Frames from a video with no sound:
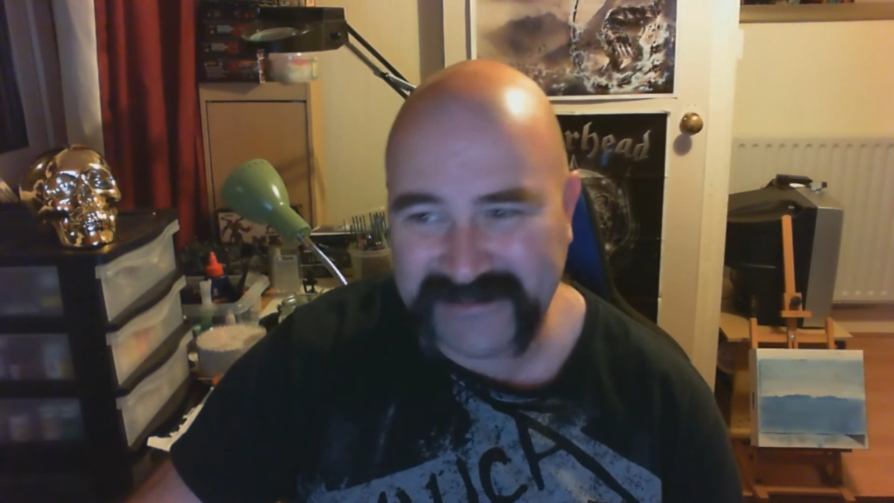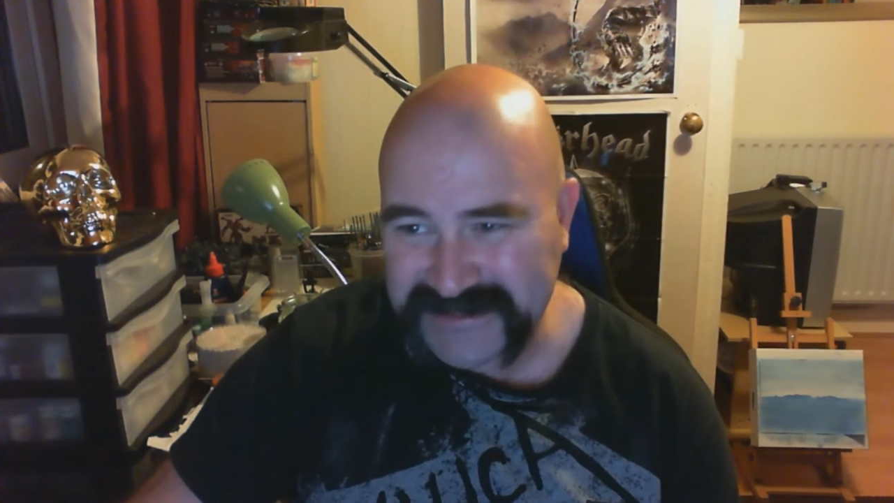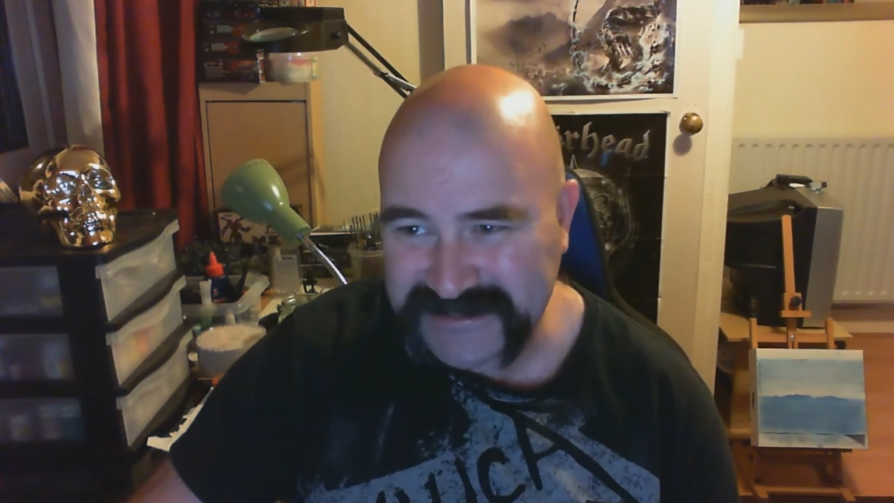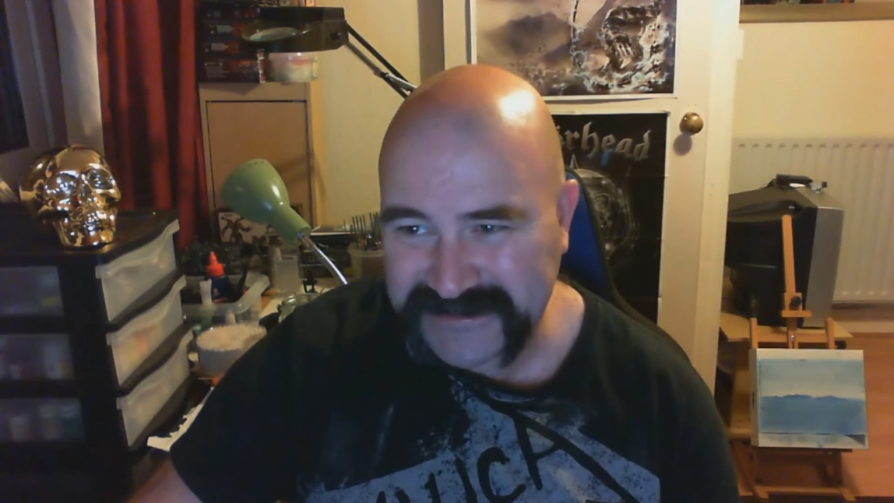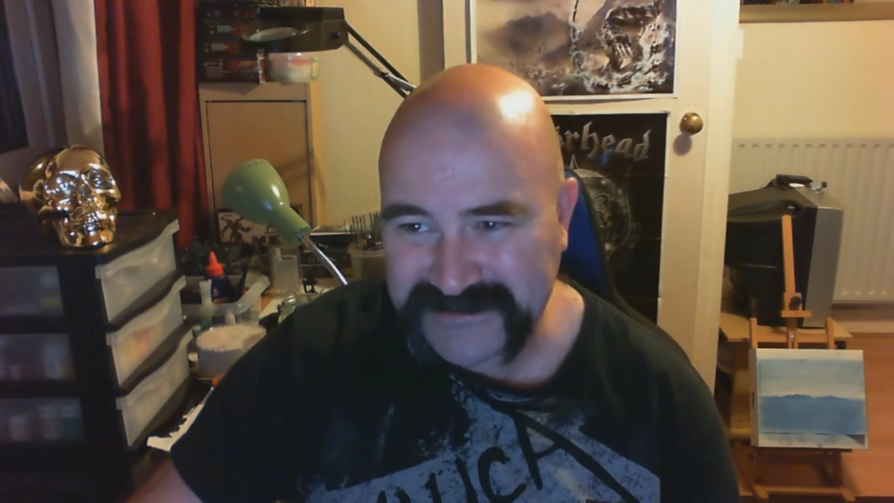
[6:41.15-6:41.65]

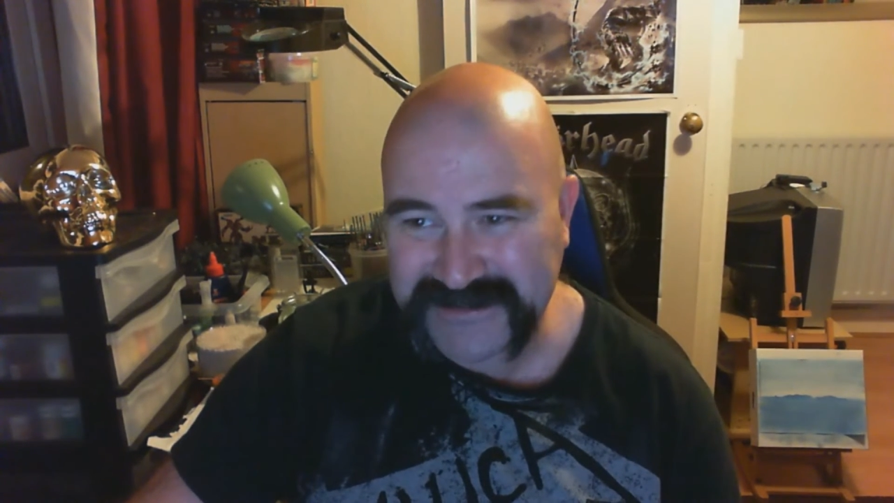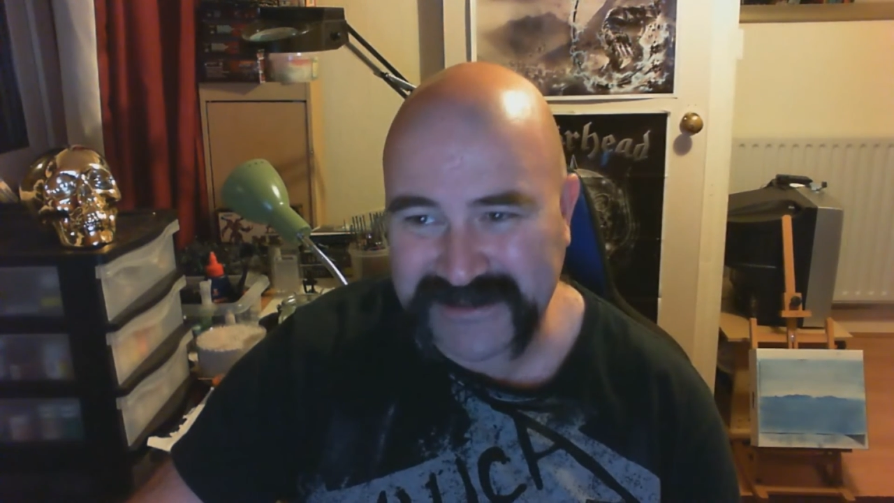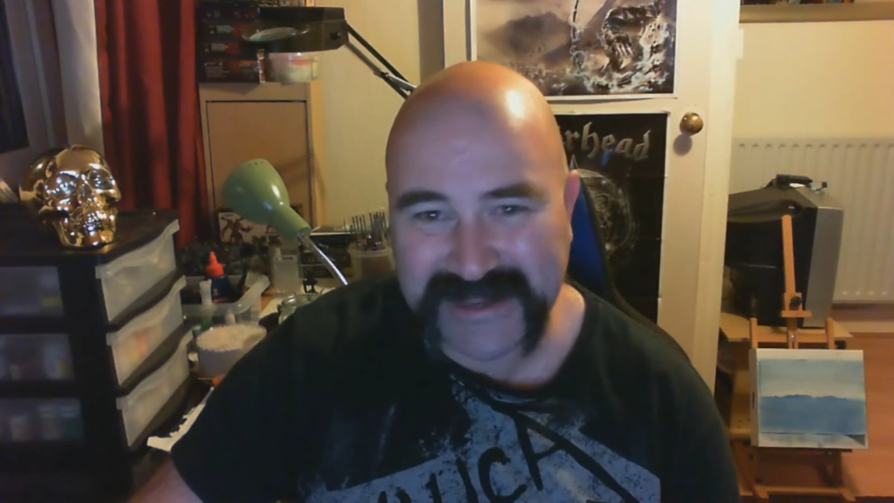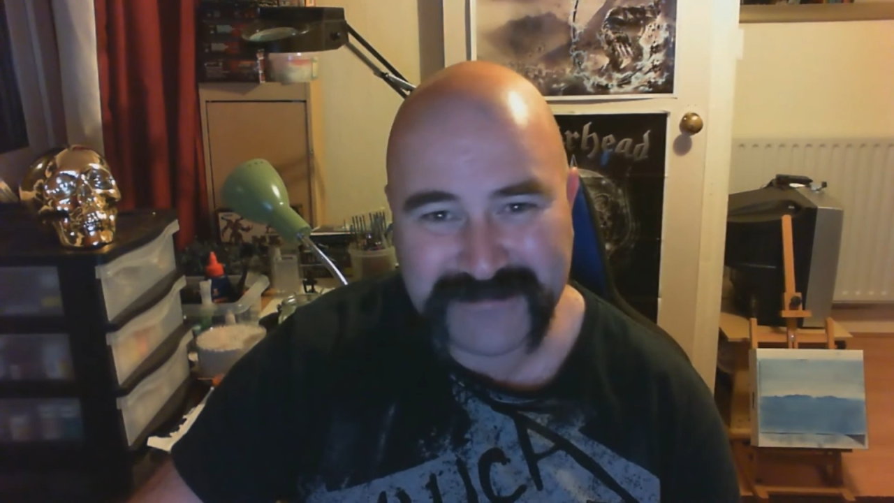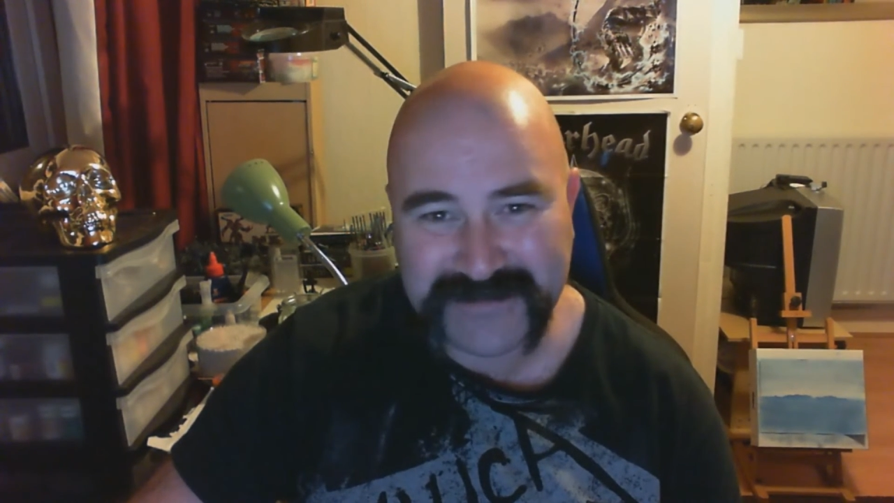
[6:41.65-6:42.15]
this used to
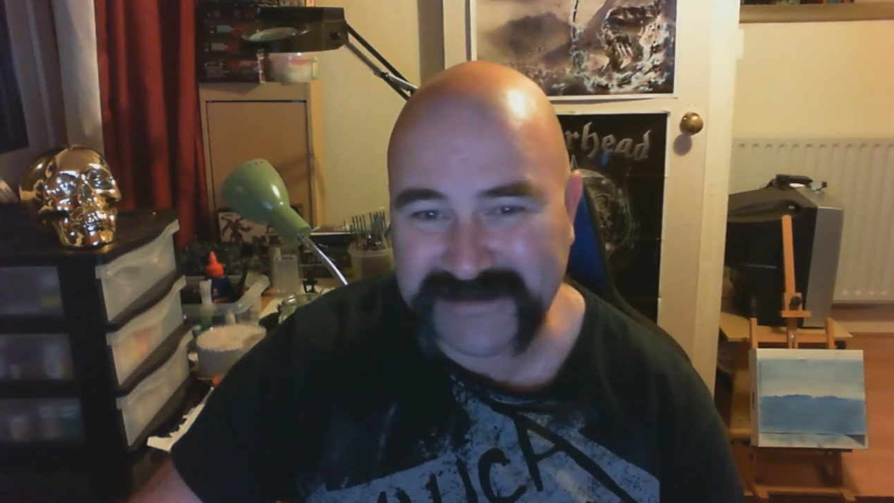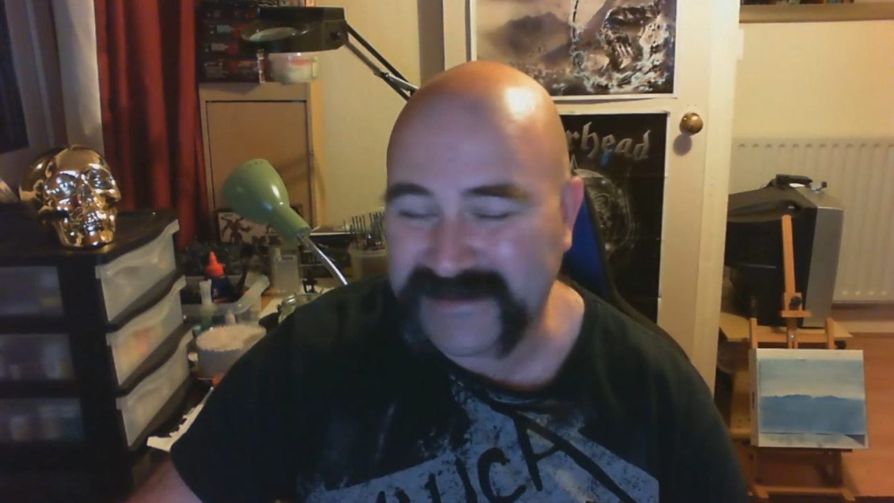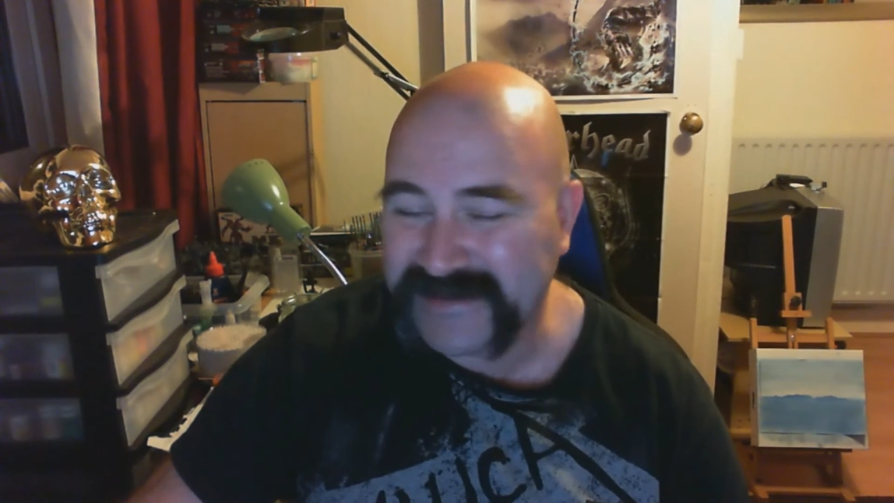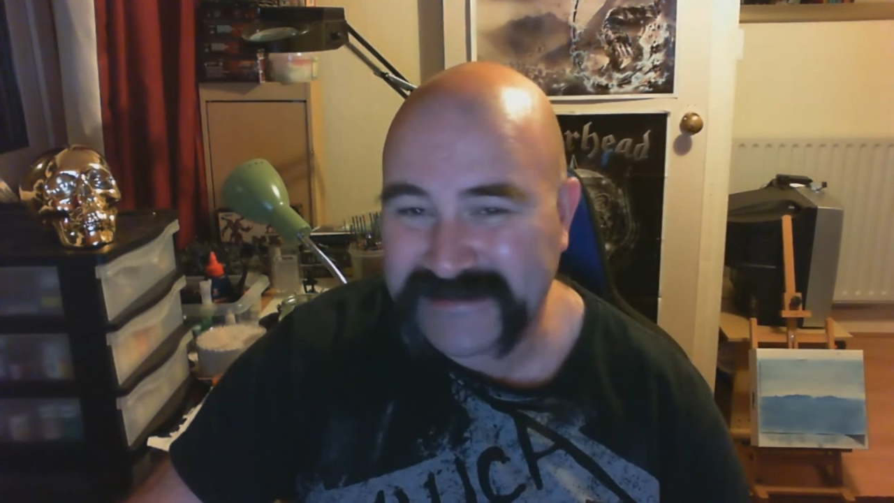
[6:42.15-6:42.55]
happen.